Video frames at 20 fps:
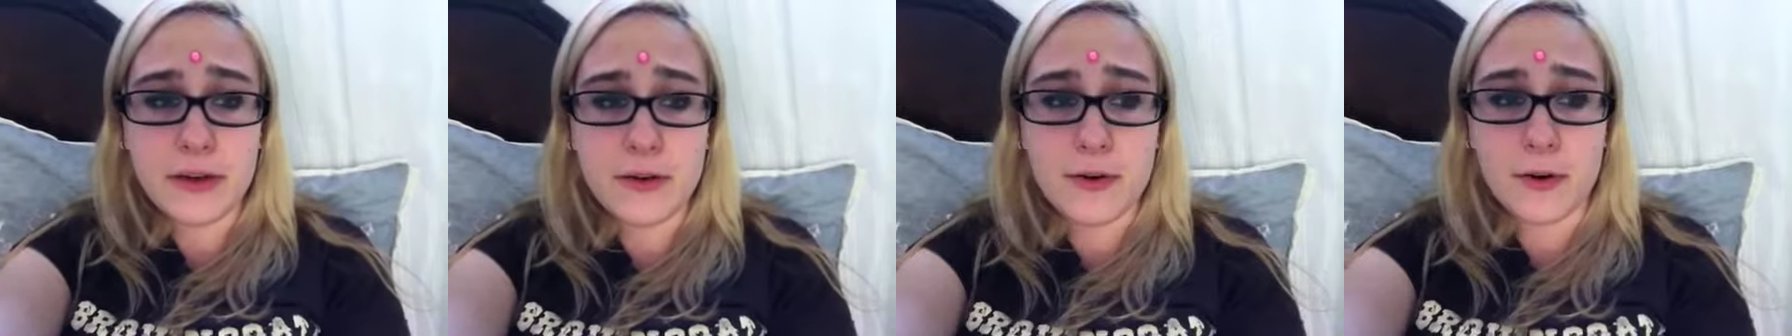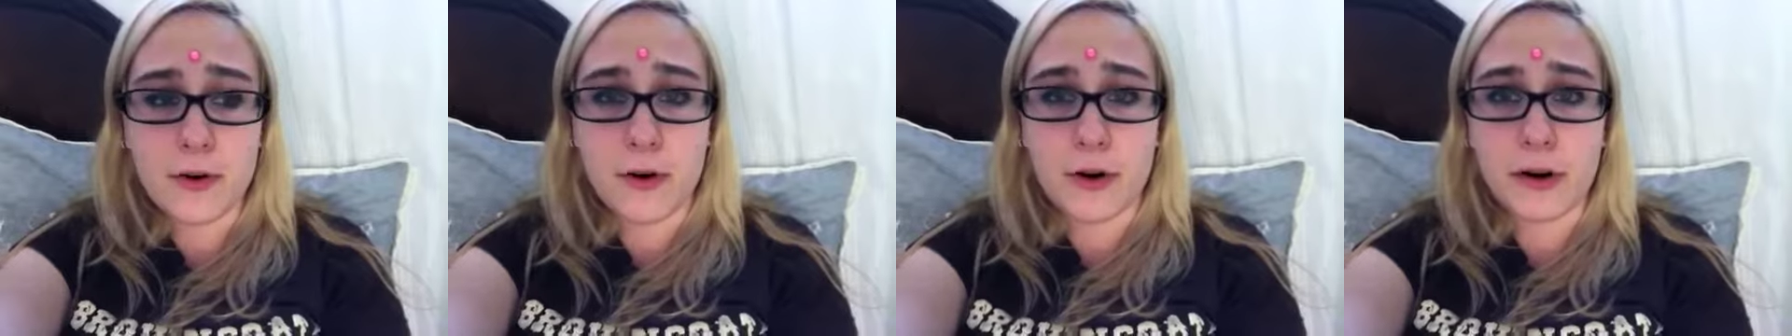
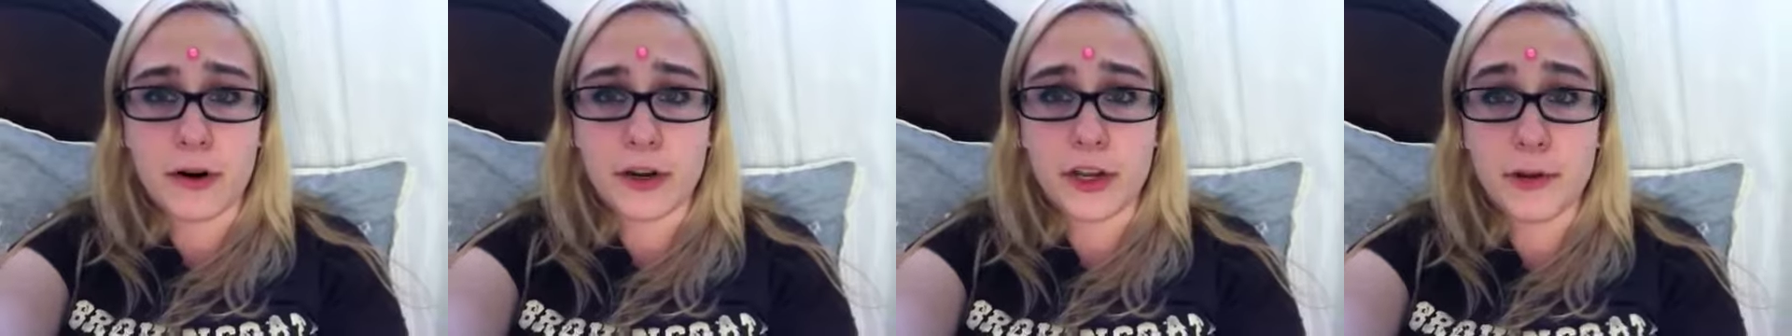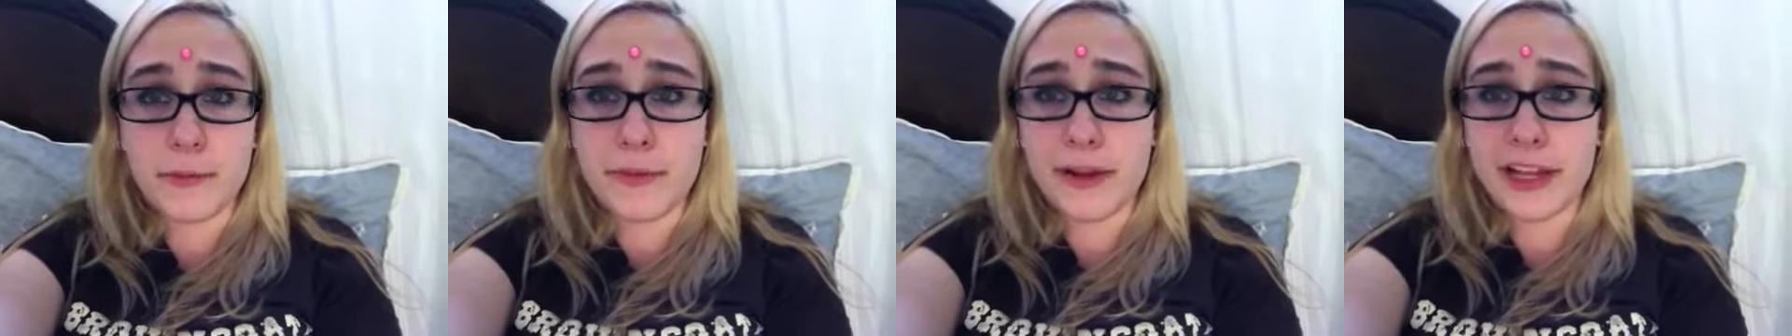or
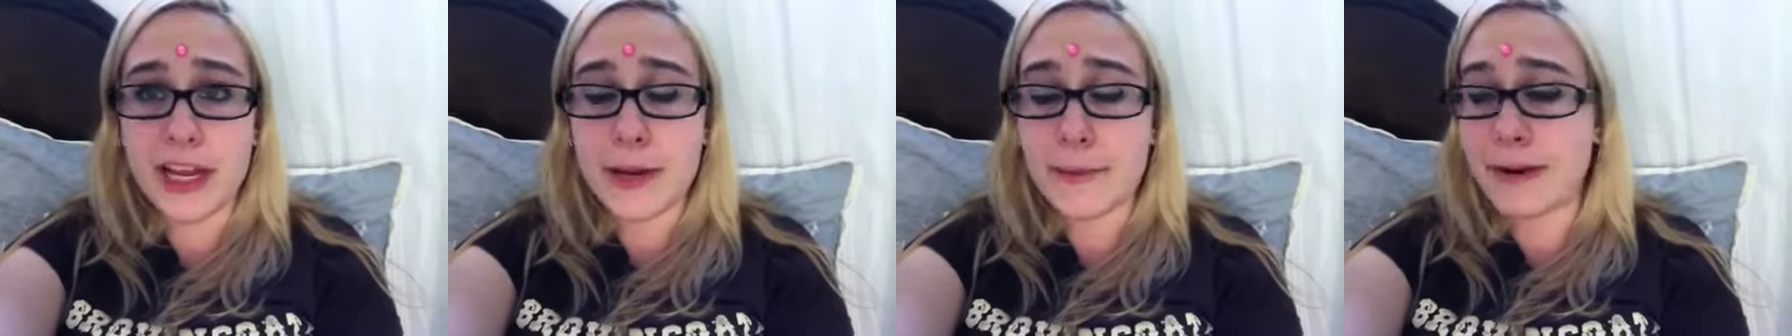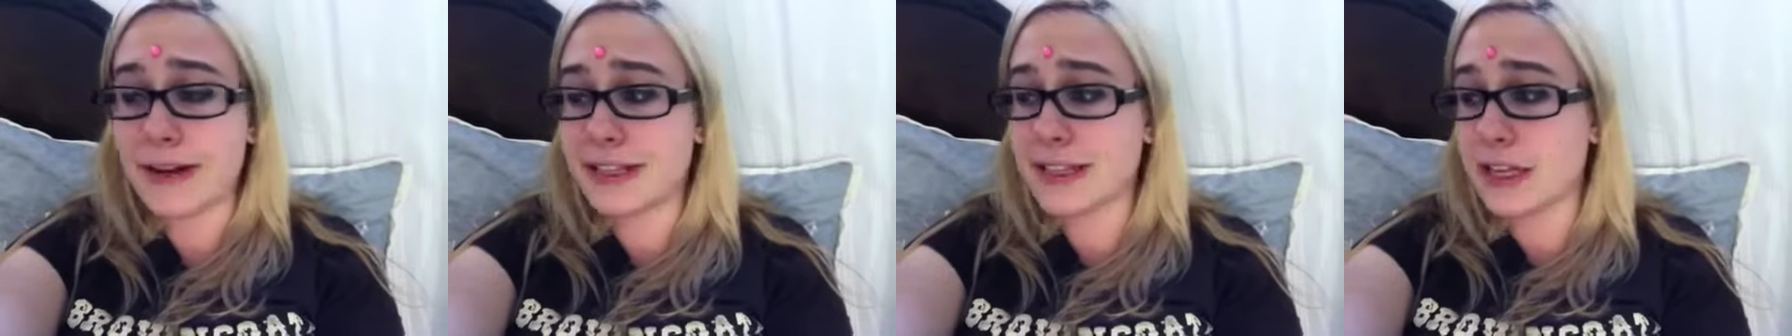humiliate
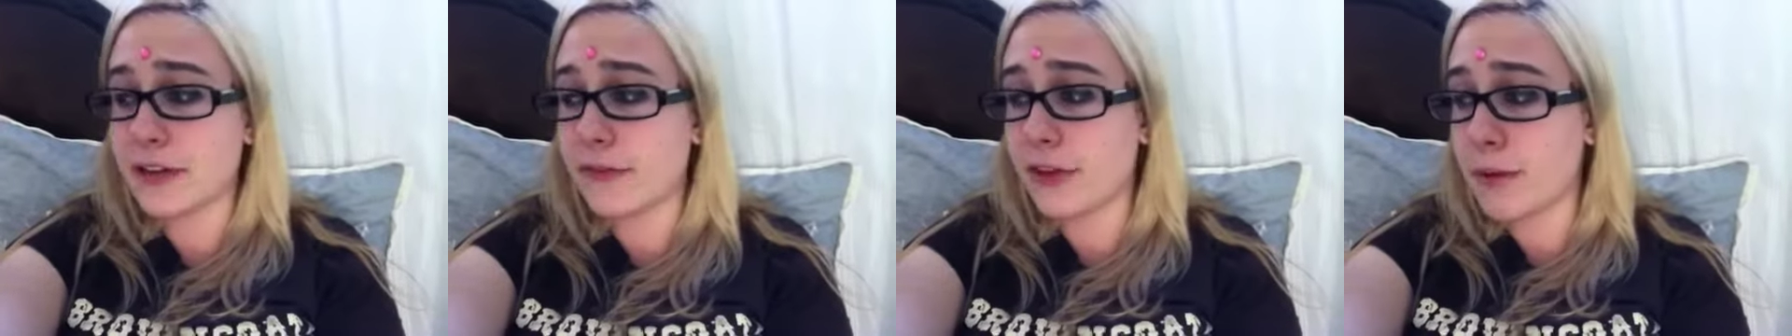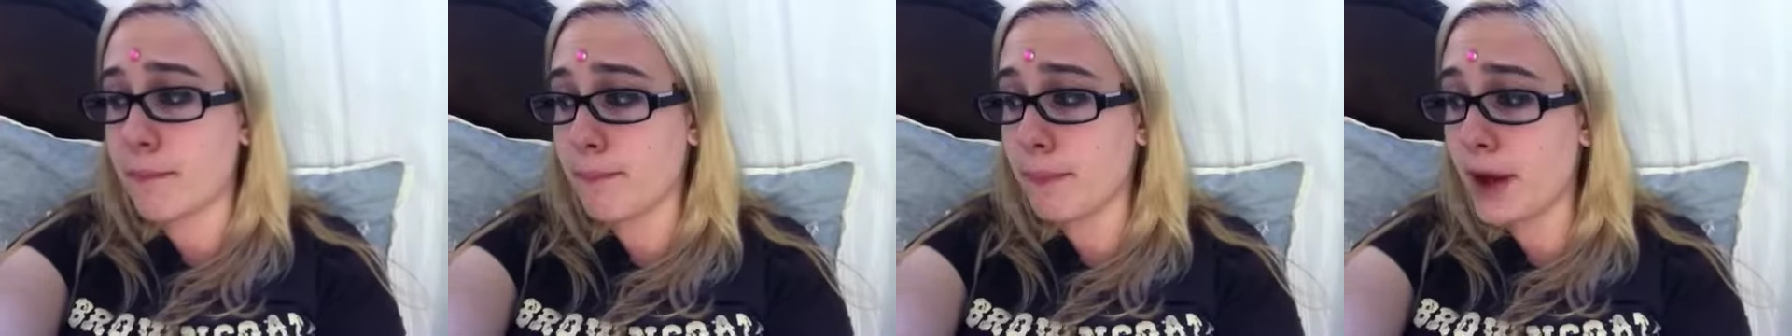myself
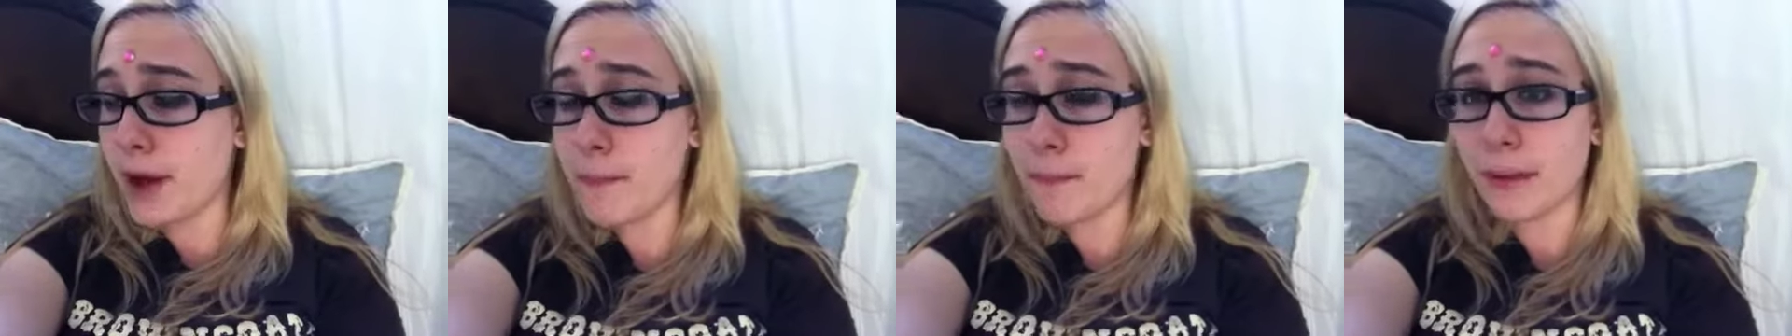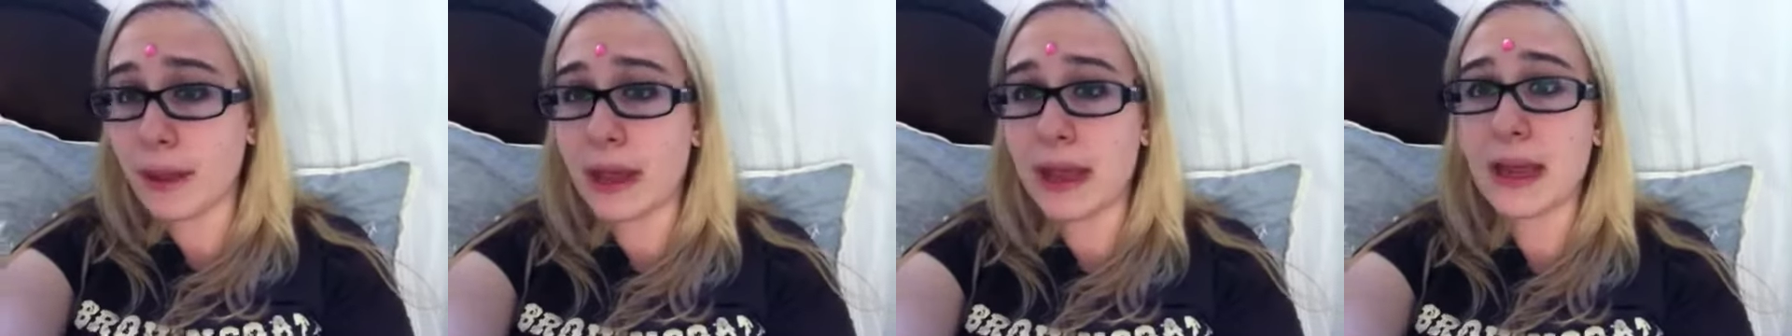in
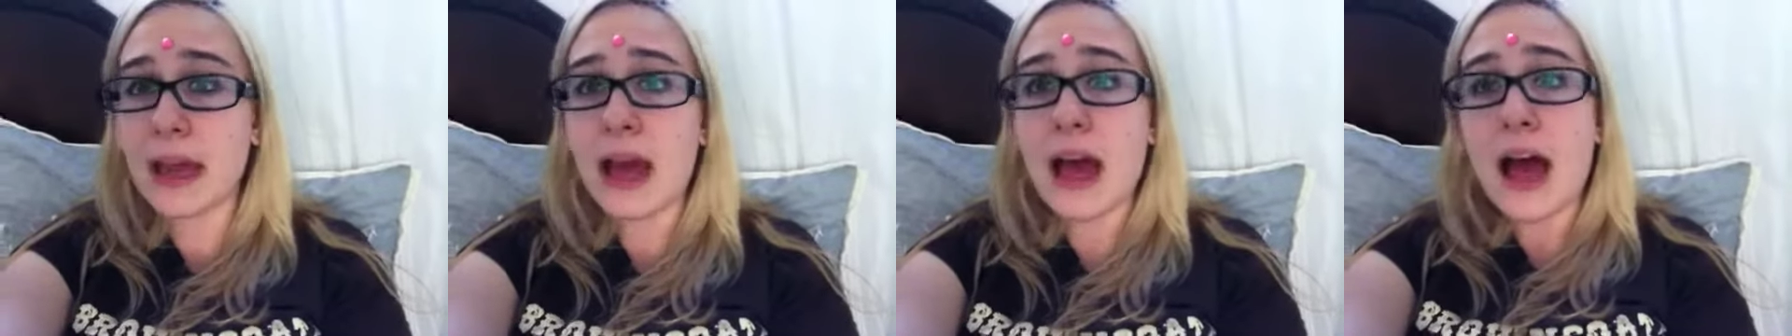public,